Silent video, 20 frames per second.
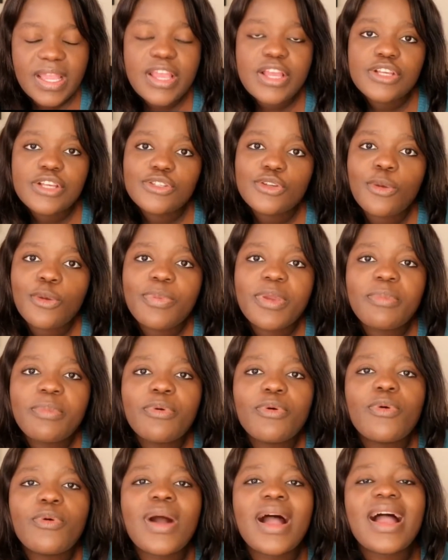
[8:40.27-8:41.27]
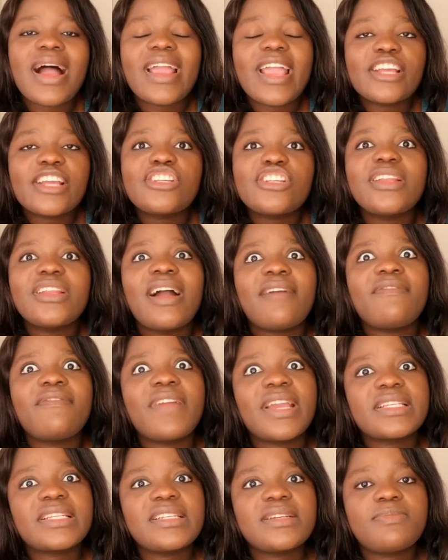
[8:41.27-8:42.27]
So people who are actually
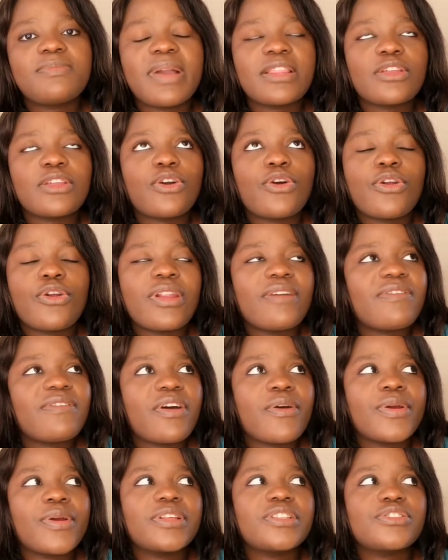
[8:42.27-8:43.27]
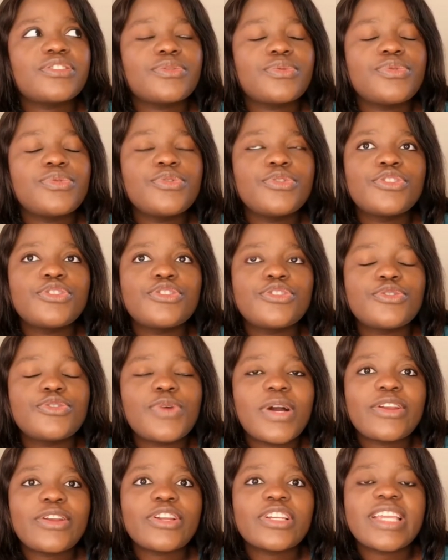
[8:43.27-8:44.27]
affected by the coronavirus,
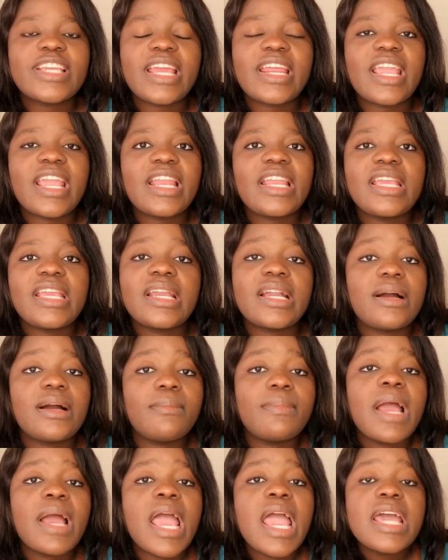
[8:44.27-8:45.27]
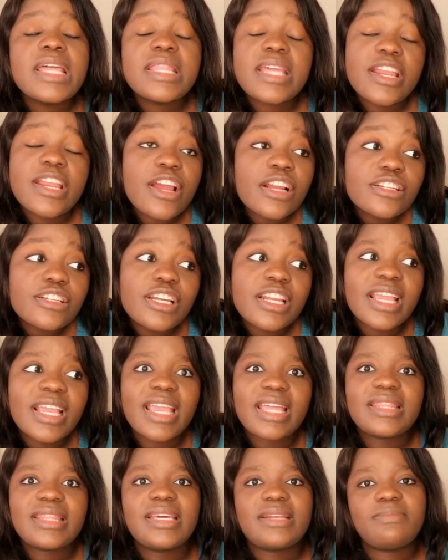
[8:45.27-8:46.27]
who are not getting any income, they're not going to
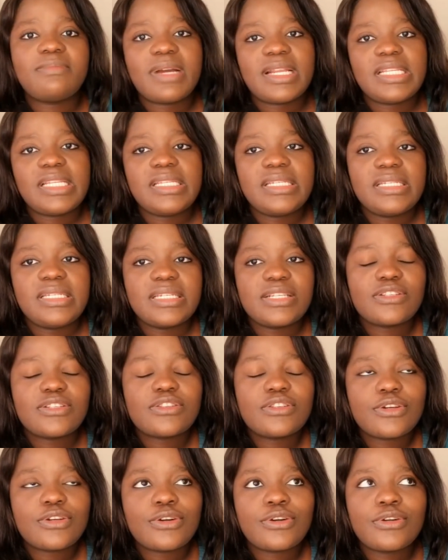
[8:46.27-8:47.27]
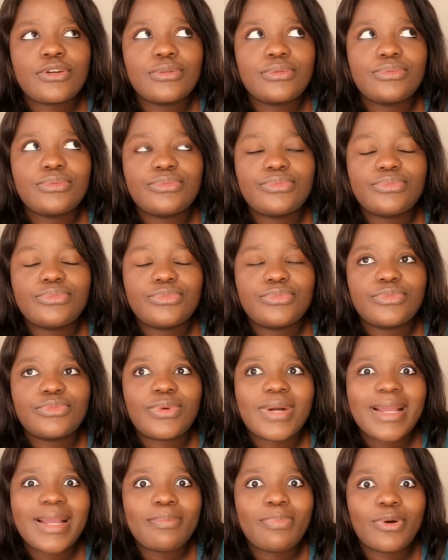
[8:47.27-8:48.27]
get that money. So
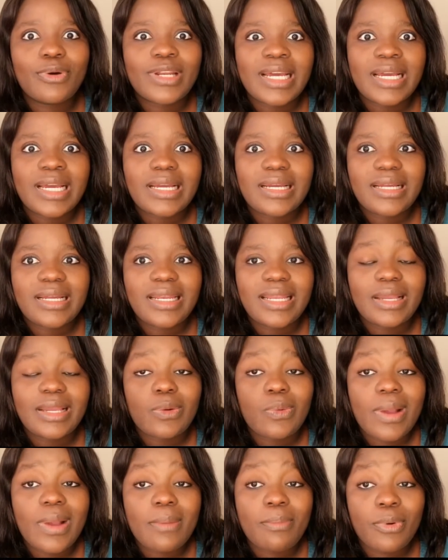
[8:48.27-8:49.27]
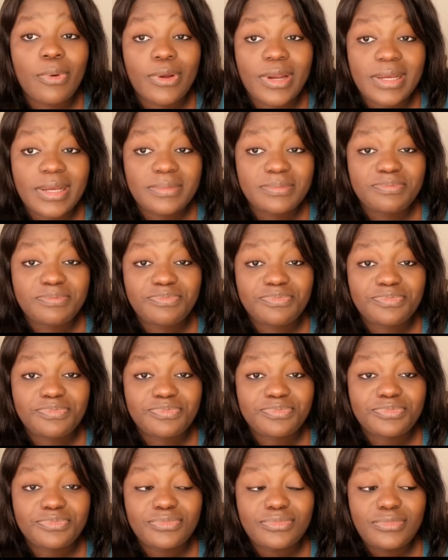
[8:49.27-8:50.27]
why bother? Like, why bother?
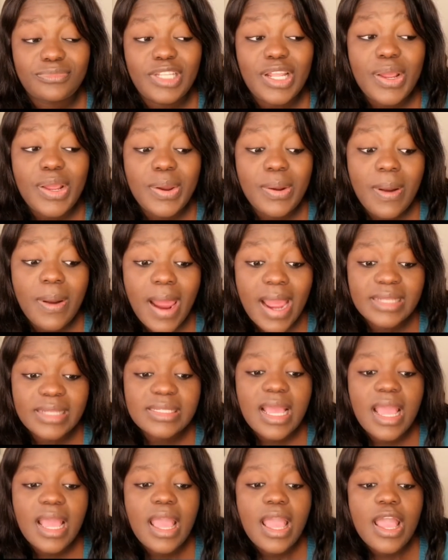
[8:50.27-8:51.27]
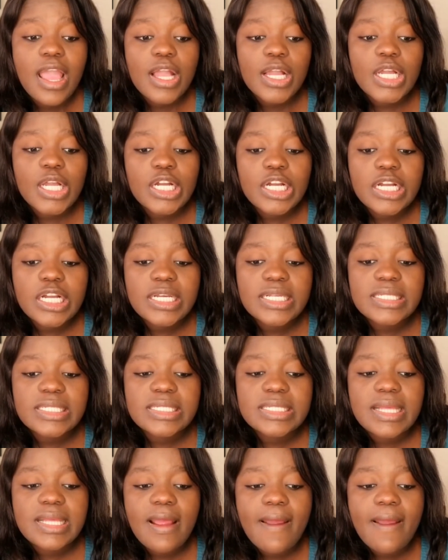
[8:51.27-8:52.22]
Right? Because